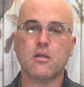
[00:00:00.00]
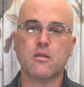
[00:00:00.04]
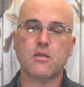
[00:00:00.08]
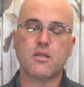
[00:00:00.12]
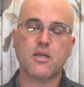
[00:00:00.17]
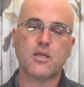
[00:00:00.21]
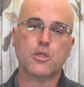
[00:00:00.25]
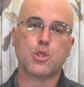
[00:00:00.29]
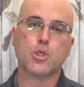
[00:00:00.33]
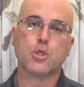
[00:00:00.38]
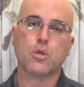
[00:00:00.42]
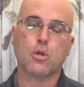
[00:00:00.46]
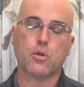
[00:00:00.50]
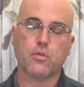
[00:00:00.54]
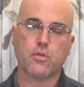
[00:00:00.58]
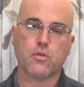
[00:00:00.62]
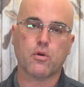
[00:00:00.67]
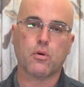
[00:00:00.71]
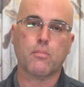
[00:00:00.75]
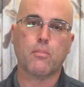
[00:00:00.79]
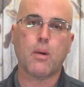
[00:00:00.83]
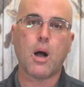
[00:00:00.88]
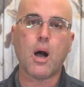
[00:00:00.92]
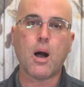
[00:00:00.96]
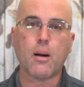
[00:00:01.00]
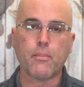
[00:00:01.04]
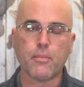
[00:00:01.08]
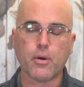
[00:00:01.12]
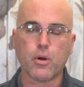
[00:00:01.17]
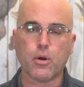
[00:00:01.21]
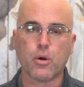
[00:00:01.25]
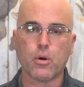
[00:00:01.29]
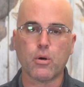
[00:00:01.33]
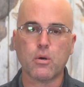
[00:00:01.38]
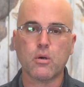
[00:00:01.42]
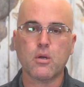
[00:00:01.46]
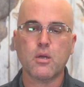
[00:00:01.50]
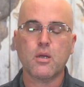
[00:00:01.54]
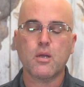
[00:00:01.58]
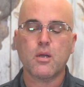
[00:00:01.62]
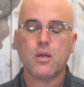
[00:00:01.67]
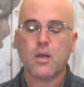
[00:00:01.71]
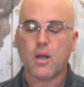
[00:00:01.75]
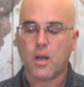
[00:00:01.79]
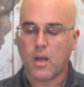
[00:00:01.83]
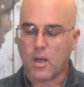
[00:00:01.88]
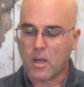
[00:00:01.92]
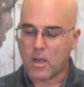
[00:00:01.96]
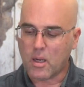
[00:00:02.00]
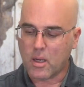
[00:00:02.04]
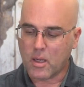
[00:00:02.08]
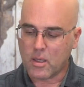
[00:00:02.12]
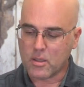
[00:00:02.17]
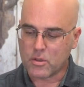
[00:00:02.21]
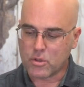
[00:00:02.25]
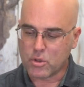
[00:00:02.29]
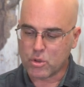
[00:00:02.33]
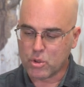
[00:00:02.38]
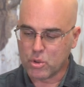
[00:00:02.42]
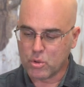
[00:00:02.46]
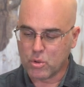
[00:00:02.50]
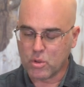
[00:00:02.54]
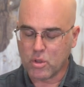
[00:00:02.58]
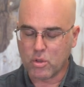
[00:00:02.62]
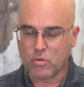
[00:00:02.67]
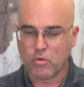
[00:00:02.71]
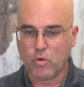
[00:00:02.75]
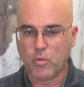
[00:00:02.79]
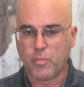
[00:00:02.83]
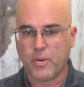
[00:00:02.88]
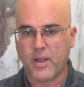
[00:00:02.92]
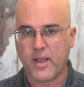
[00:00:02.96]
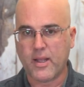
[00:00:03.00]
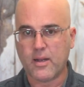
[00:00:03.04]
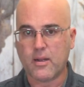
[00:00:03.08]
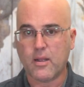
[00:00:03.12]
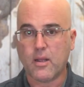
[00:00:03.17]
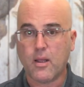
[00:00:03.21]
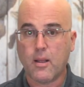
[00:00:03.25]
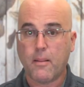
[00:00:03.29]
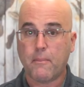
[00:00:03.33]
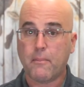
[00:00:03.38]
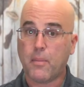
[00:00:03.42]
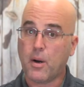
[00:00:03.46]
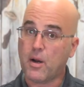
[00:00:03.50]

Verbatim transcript: a digital thermometer uh, to the group head.